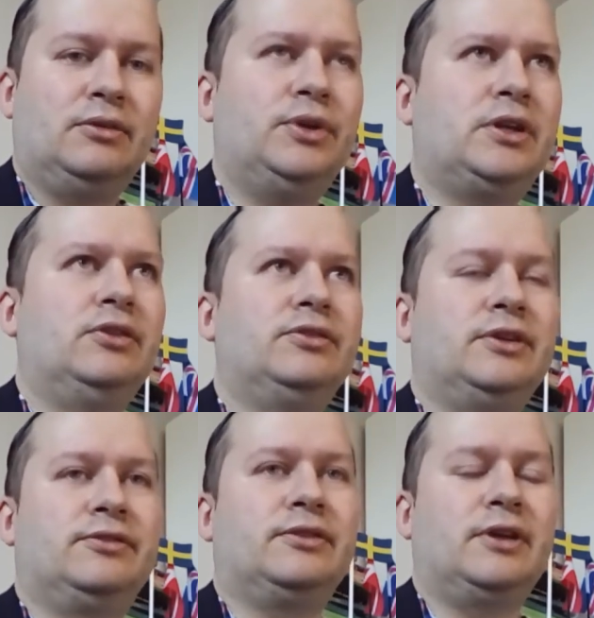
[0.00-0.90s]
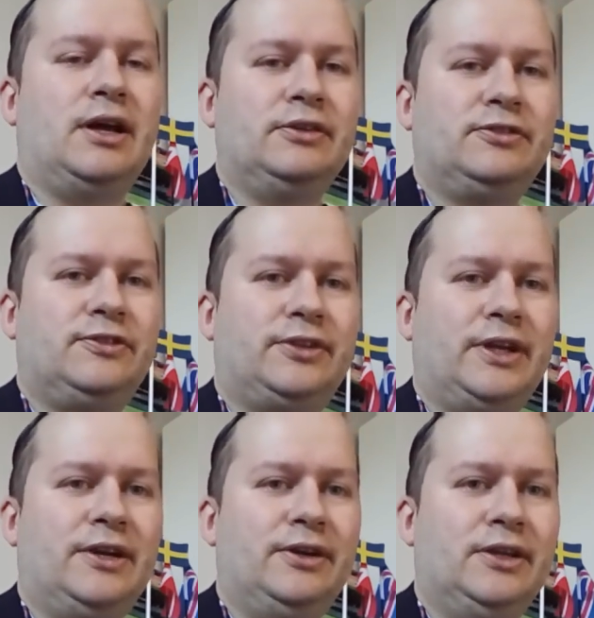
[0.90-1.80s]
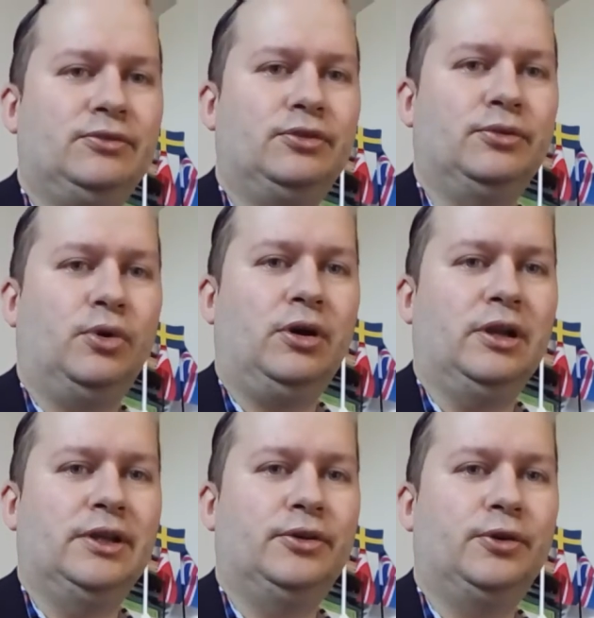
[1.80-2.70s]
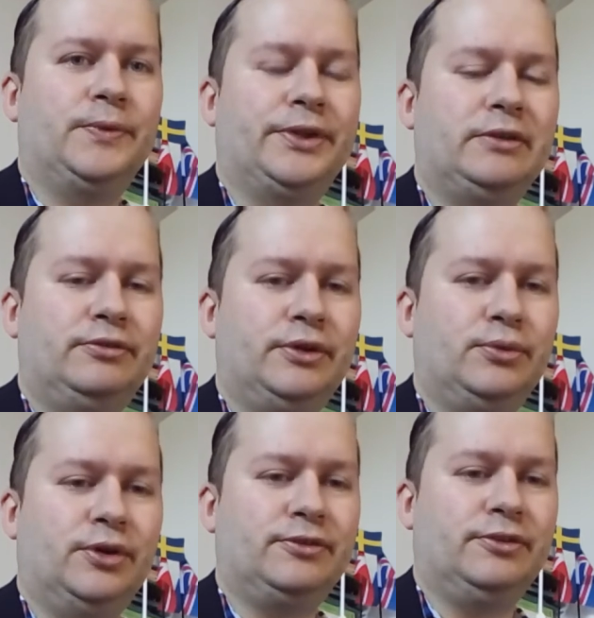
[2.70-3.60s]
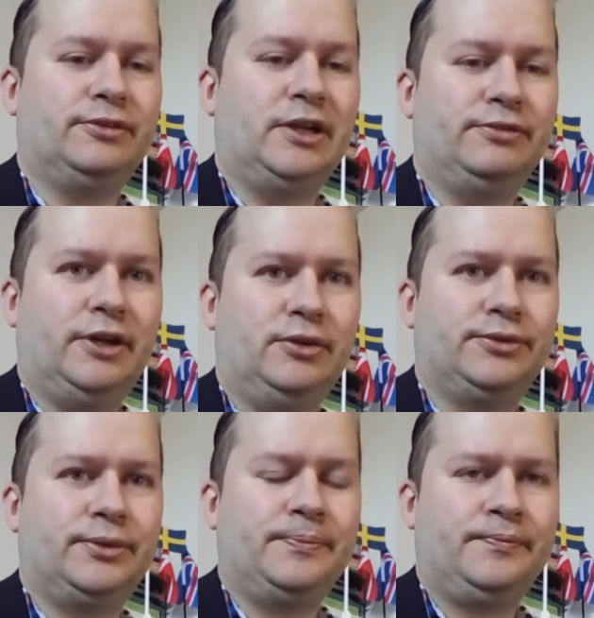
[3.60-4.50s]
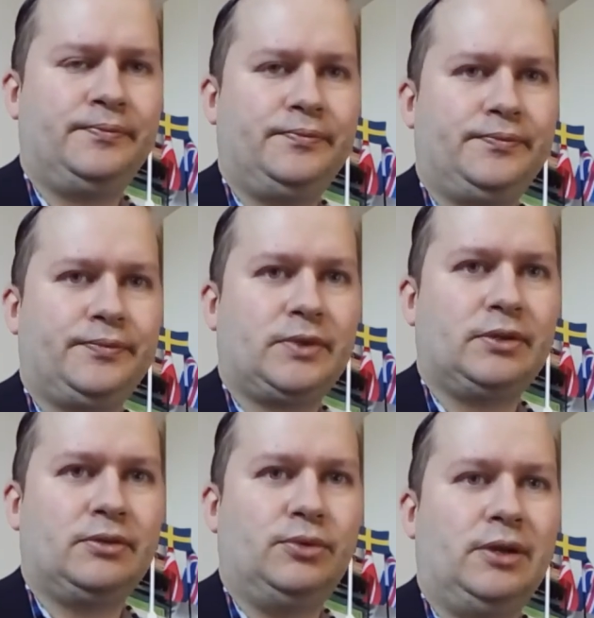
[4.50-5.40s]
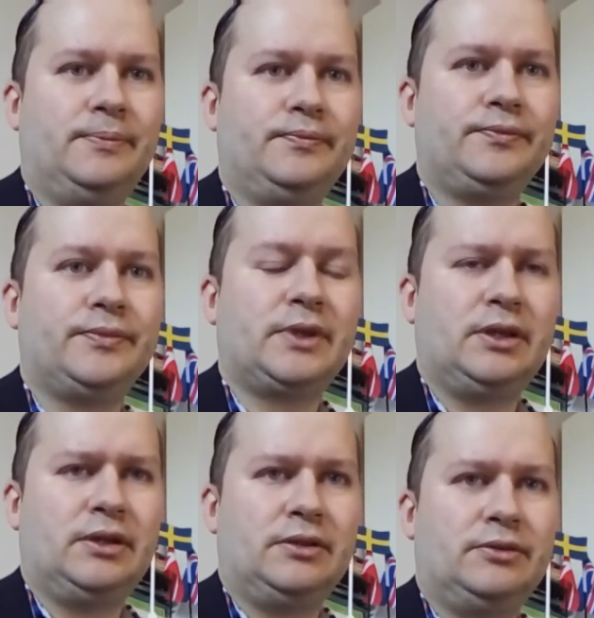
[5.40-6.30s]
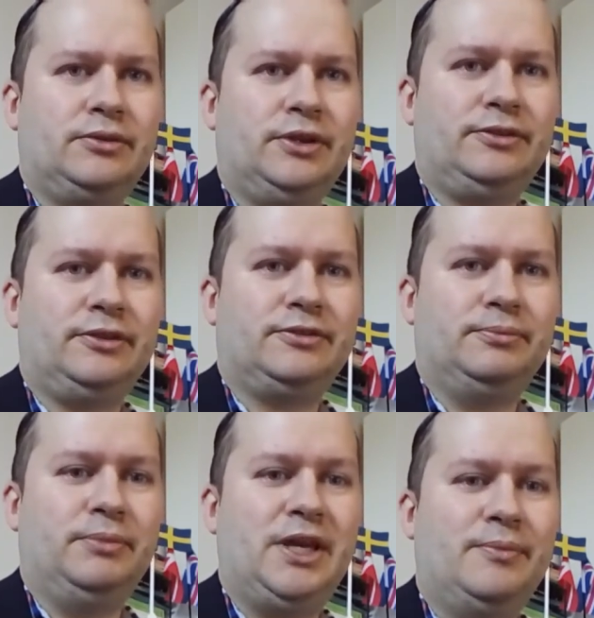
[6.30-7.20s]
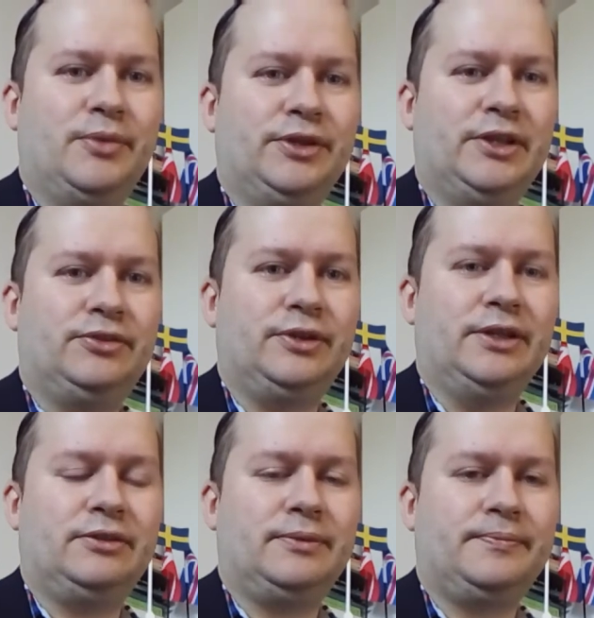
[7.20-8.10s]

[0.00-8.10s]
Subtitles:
we cannot just stare into the wall and hope that everything works itself out. Well, there is this meme on the internet,